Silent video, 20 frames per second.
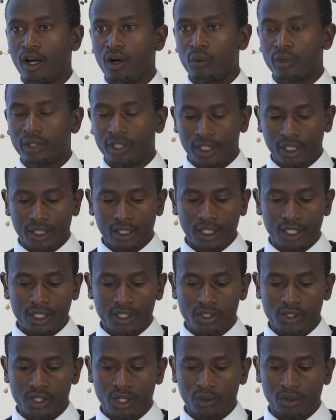we think there
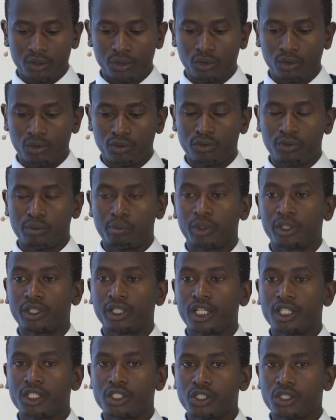is a lot of
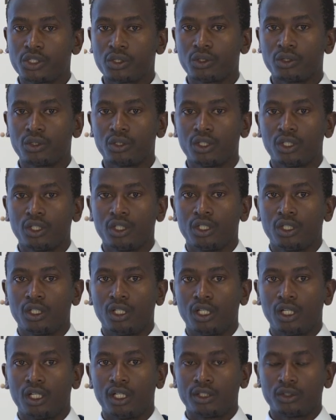potential
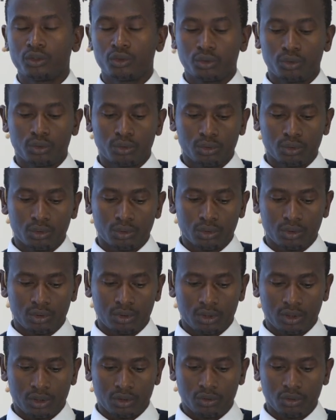to
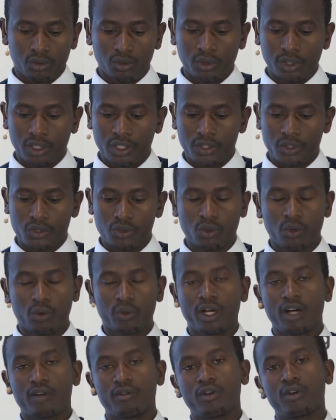do this. So
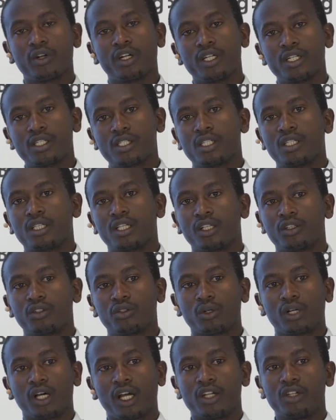we have already seen that
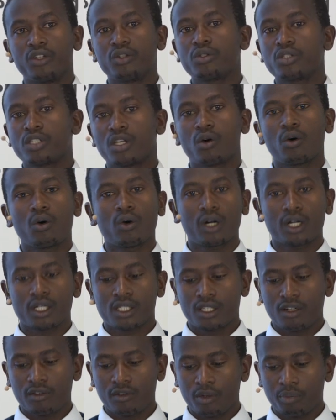you can use the whole
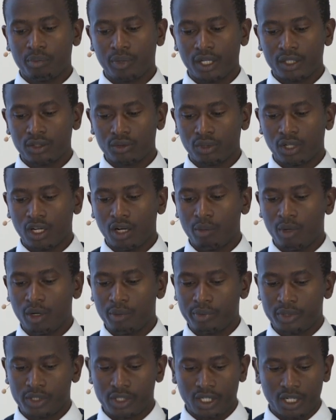cassava plant to come
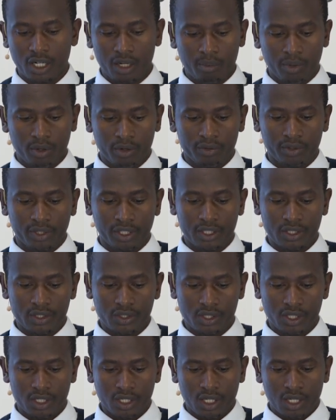up with a number of
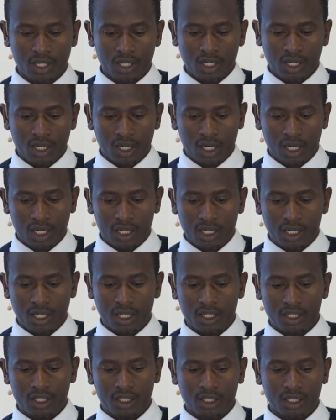things. And
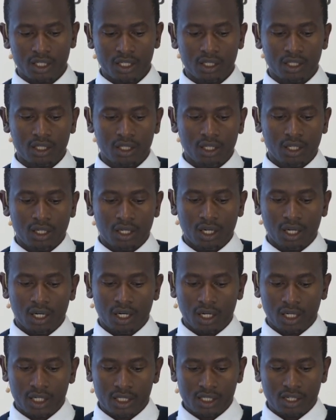then
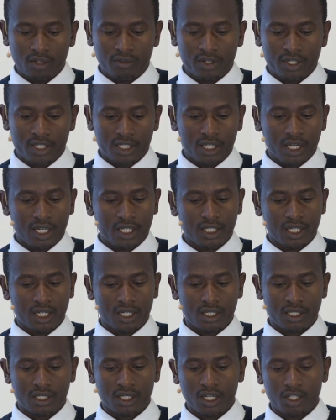cassava starch
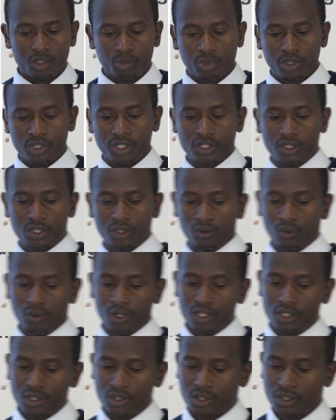and starch processing
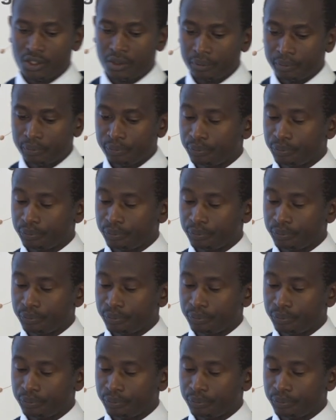wastes,